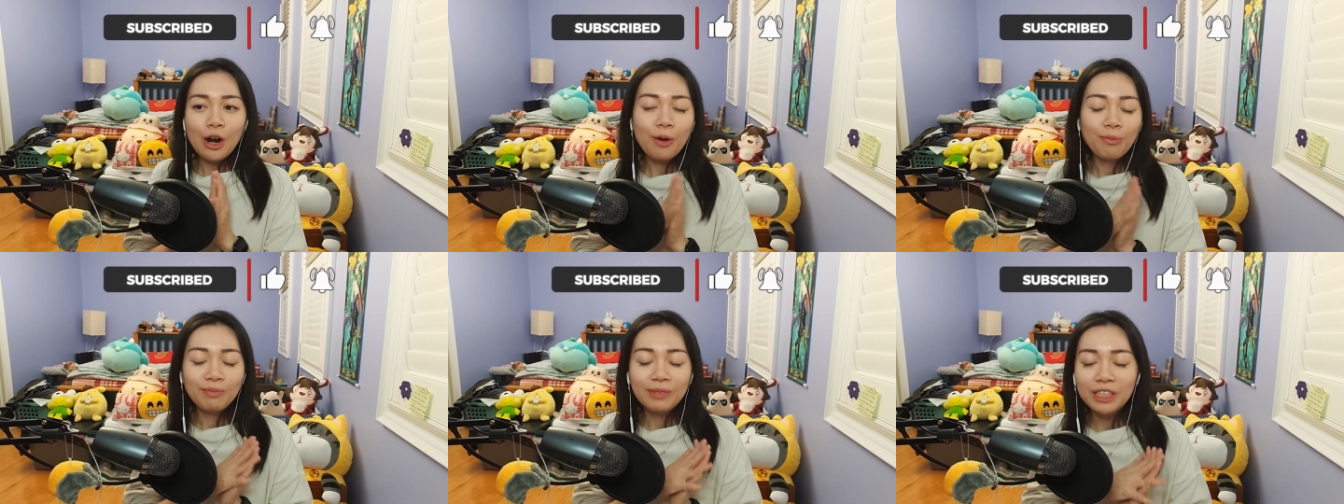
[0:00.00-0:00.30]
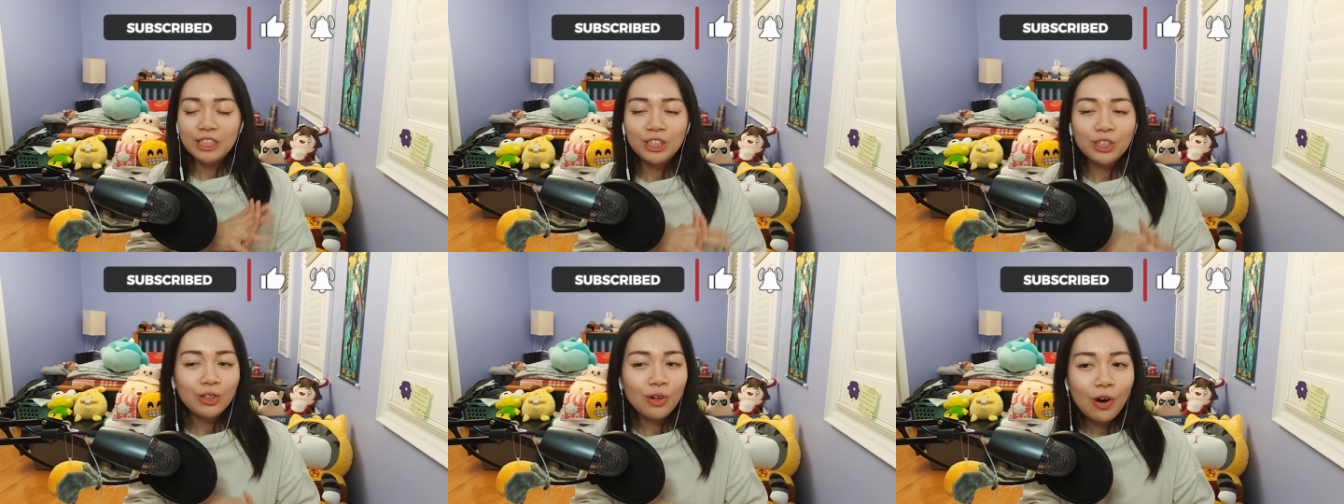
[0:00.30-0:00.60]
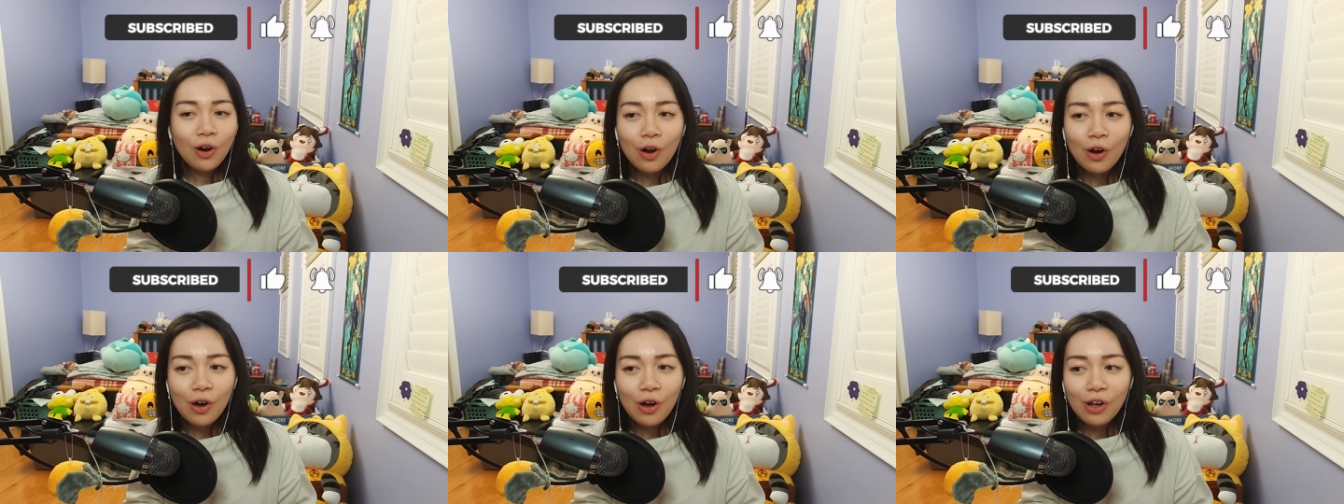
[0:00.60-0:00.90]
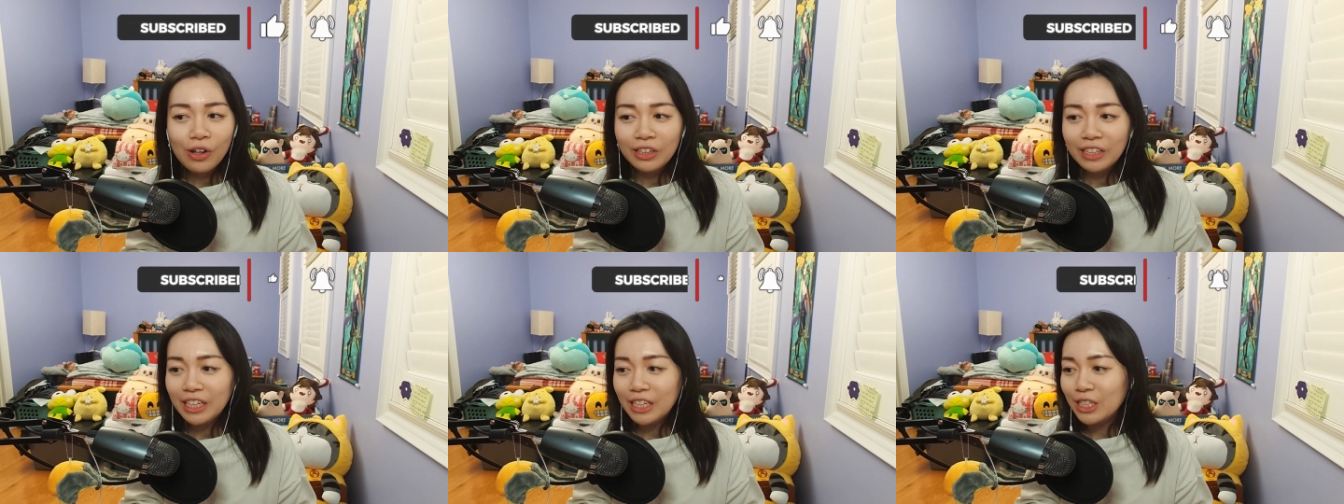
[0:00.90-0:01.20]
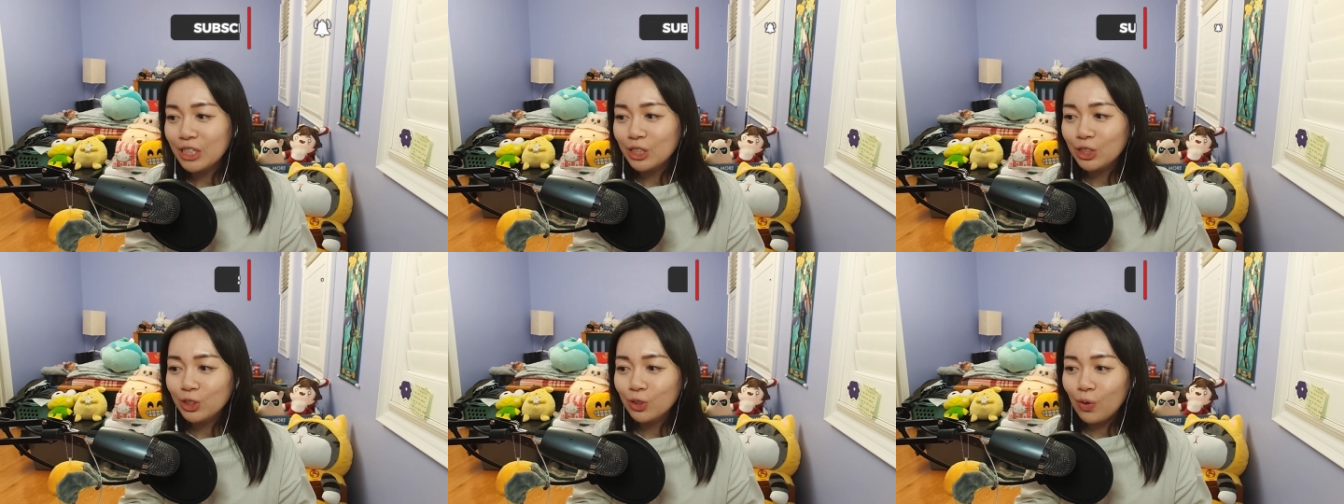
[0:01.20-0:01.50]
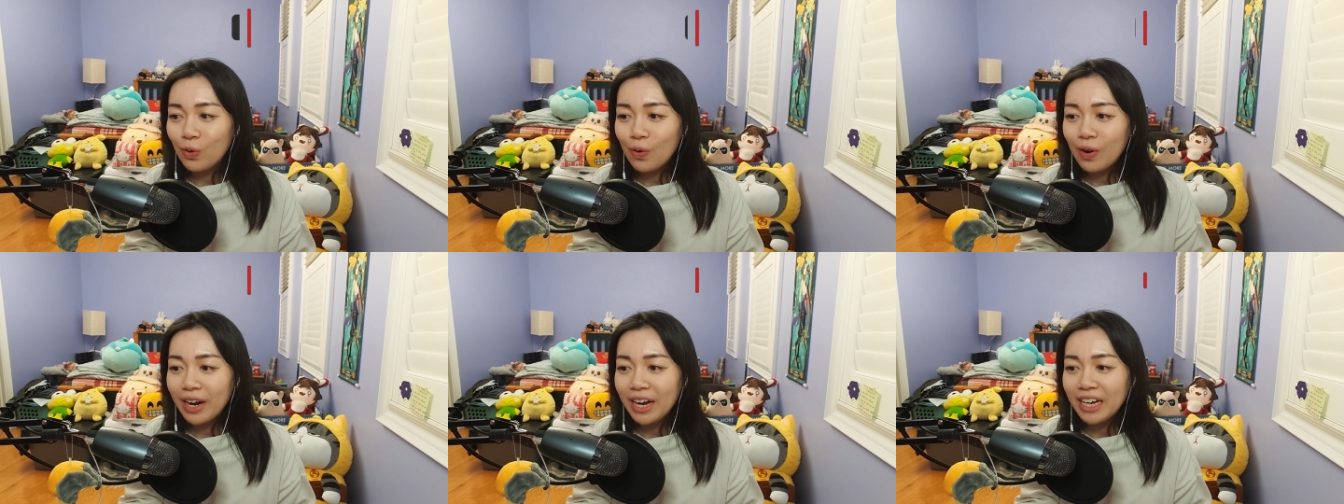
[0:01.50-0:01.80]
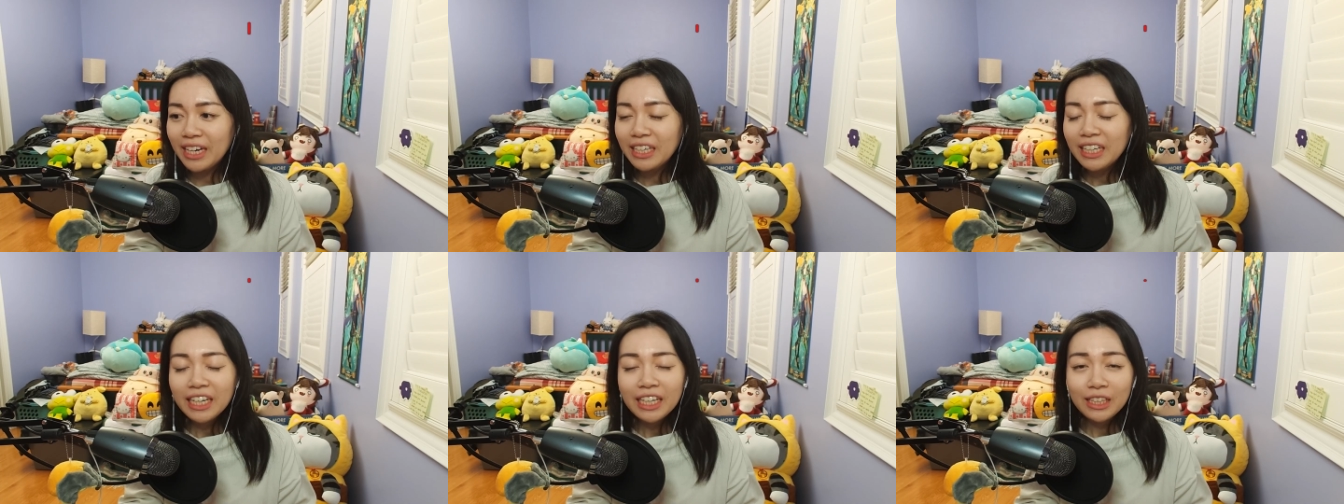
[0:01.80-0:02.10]
hope that you all
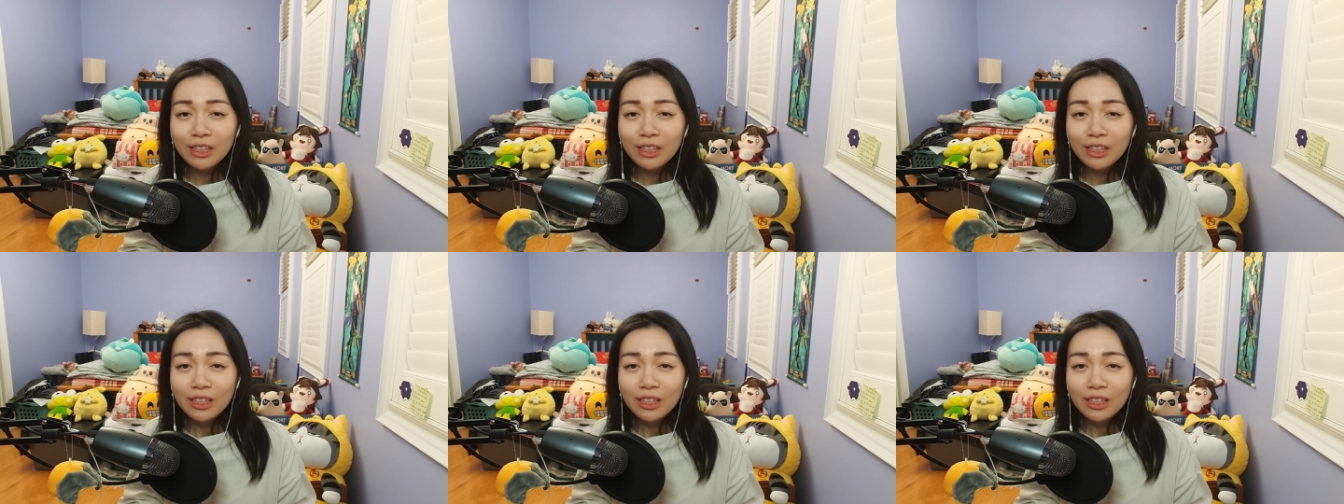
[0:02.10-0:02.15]
enjoy